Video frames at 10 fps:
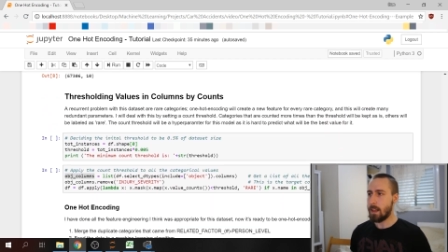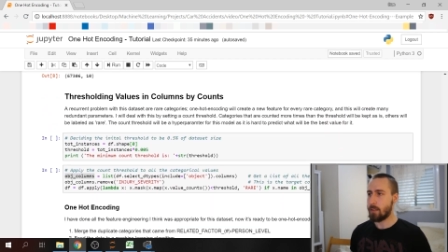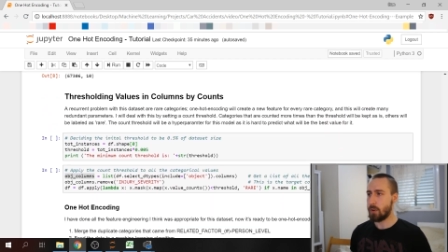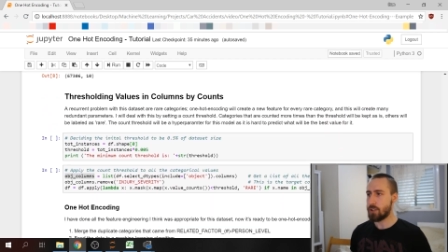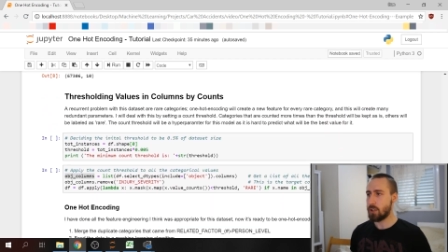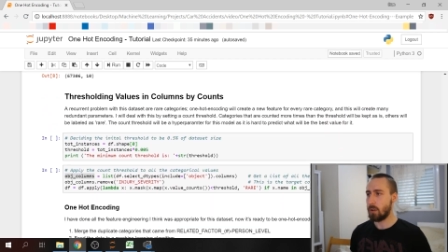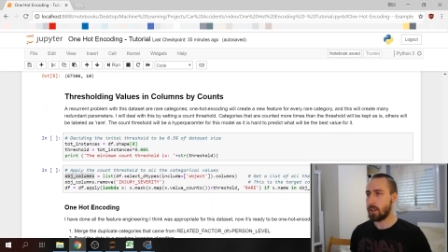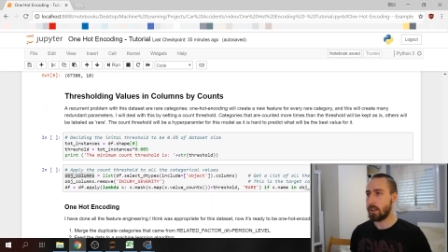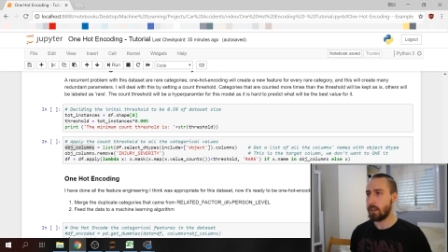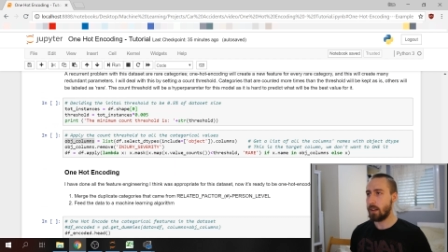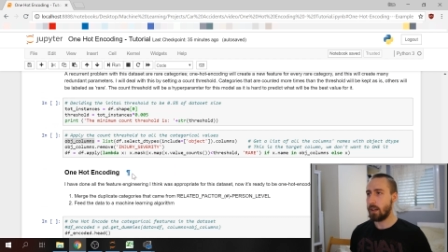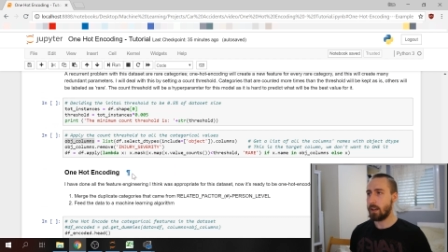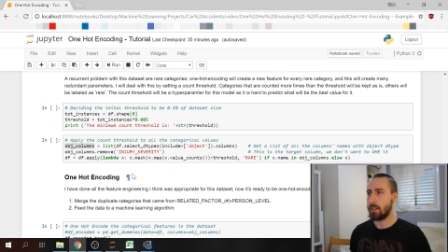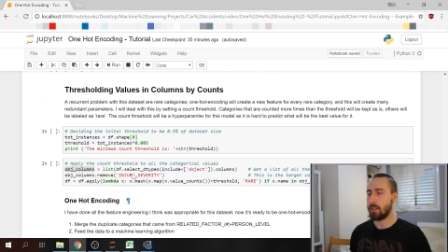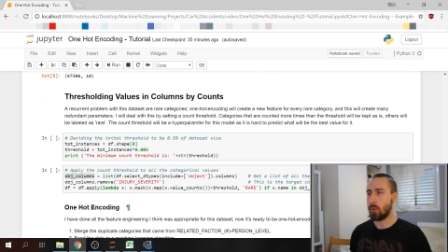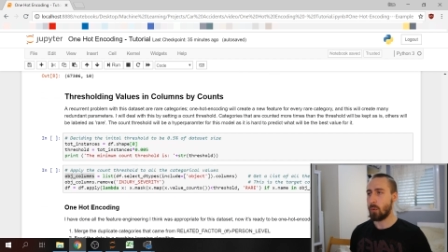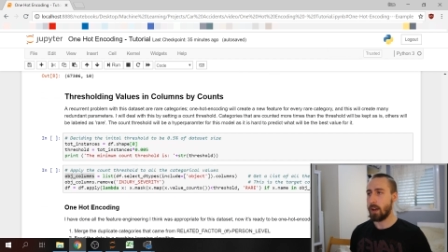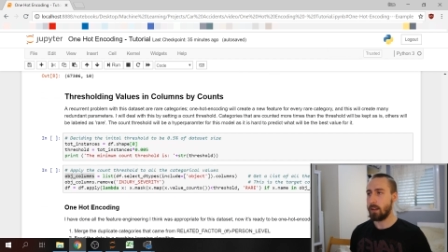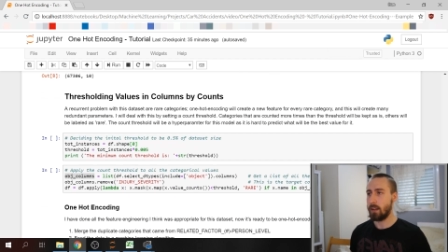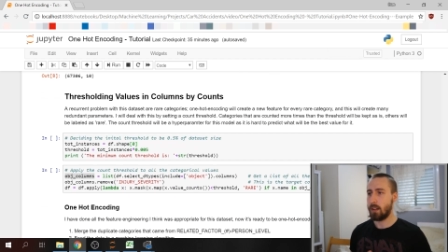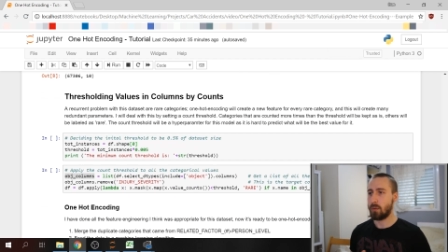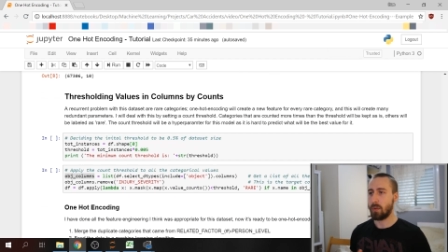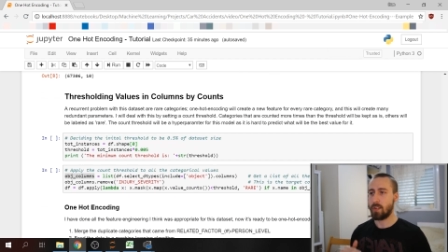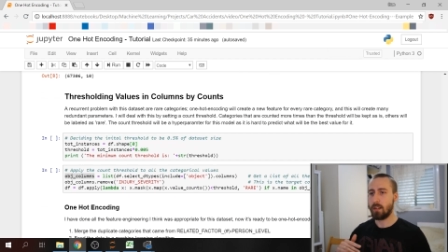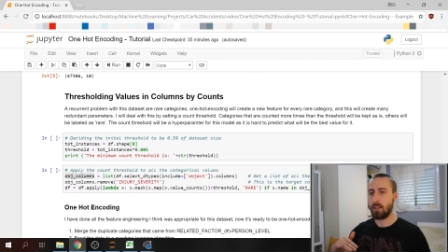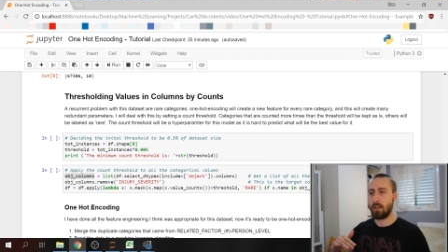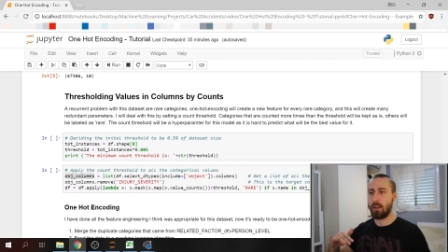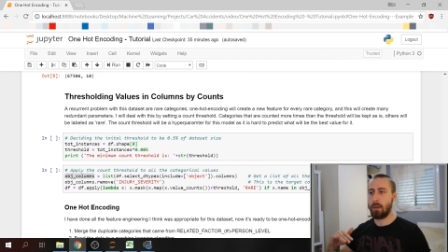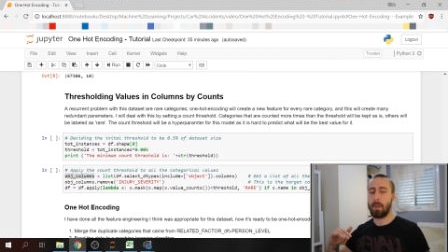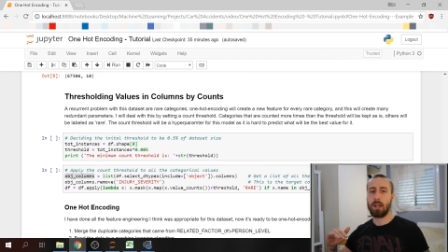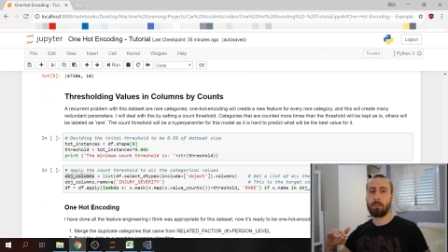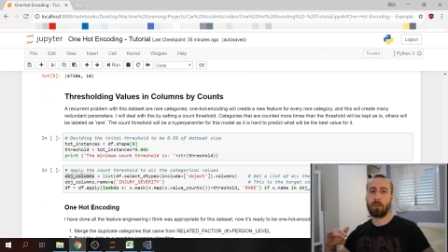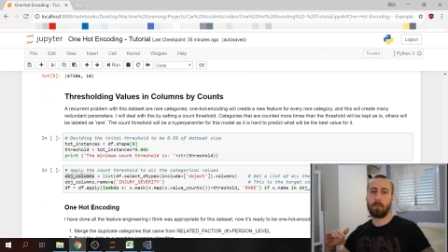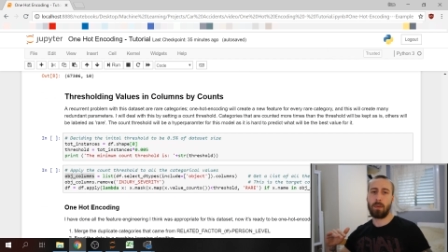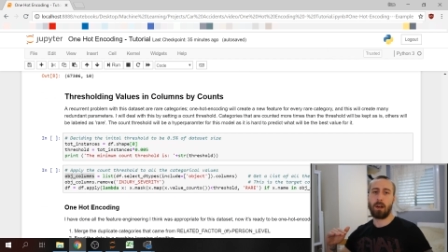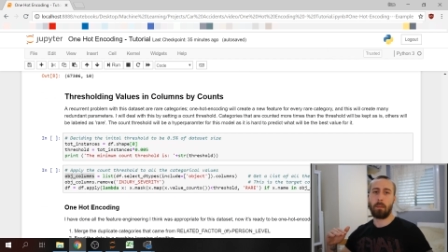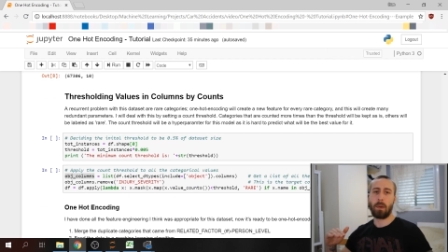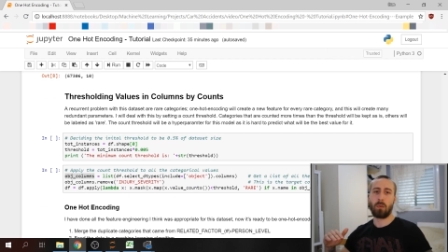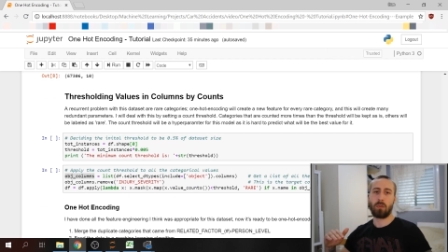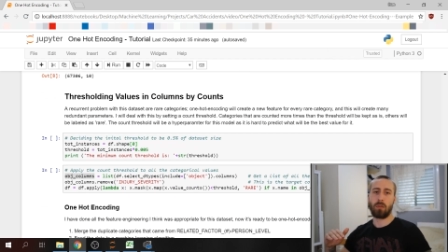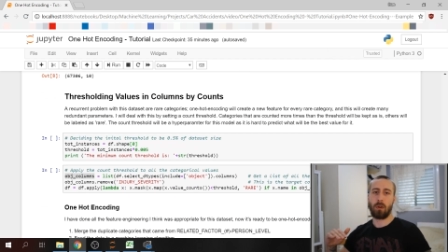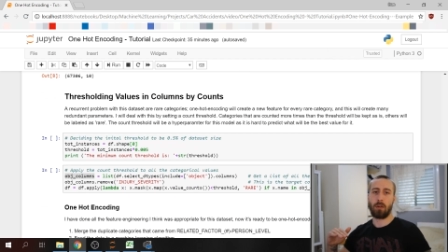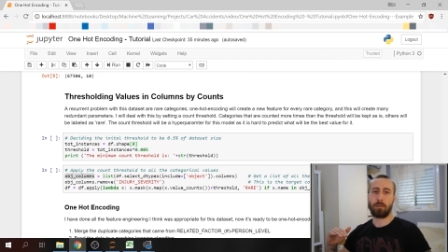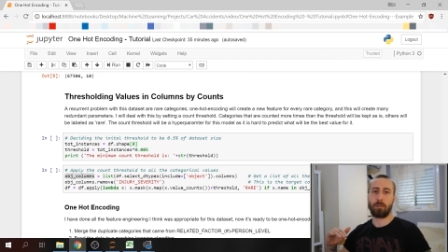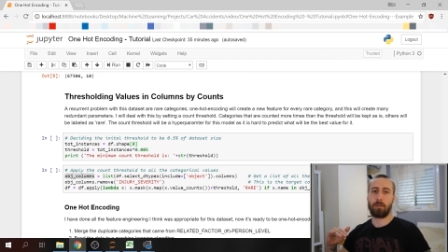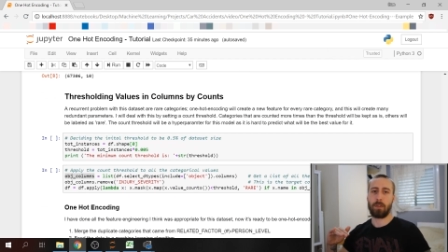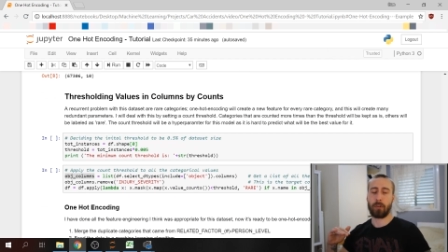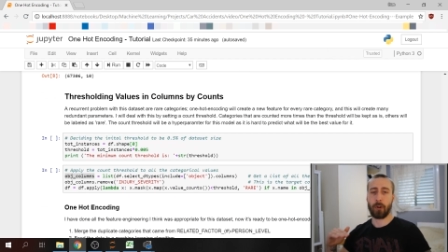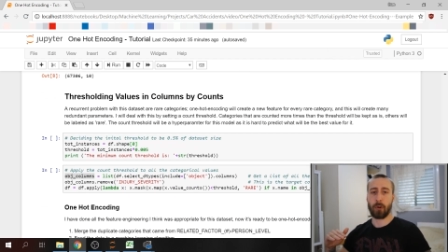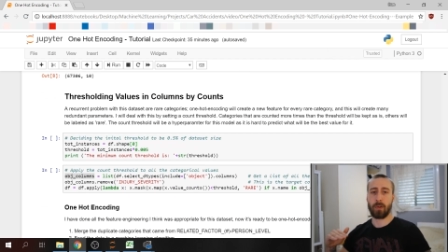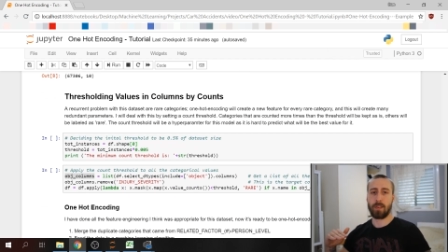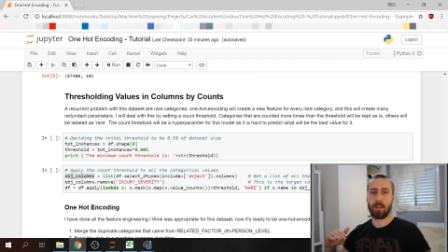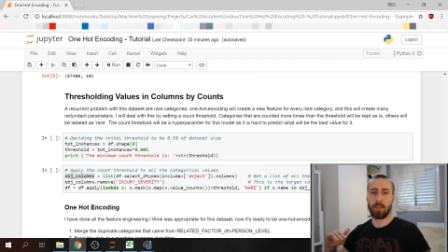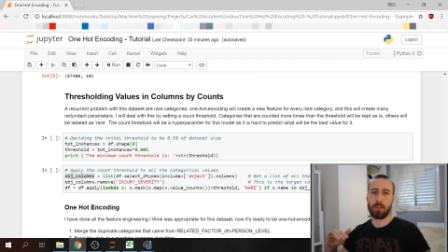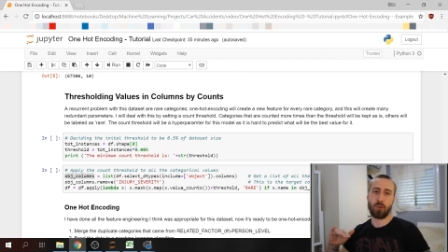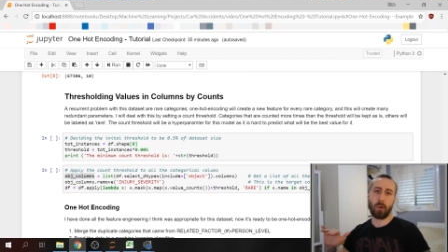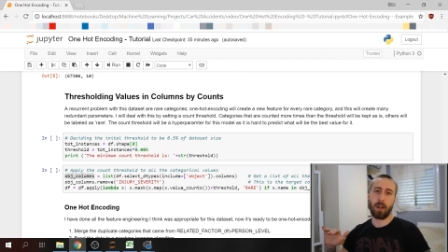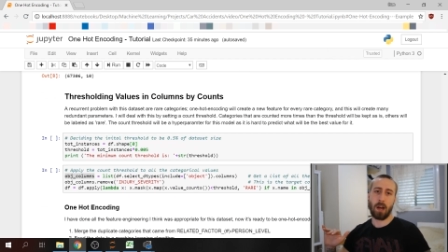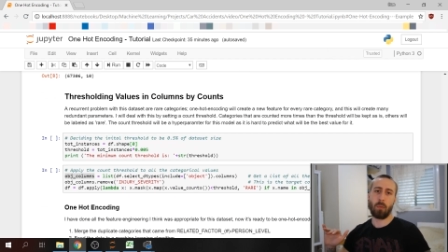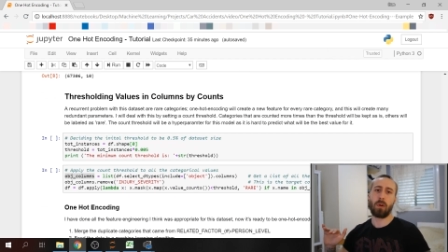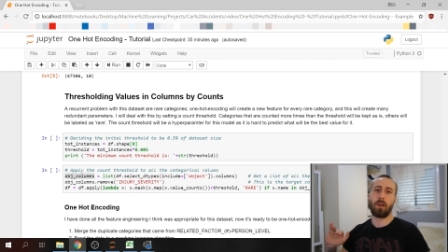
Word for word: Thresholding is a way to set a minimum amount of occurrences that you allow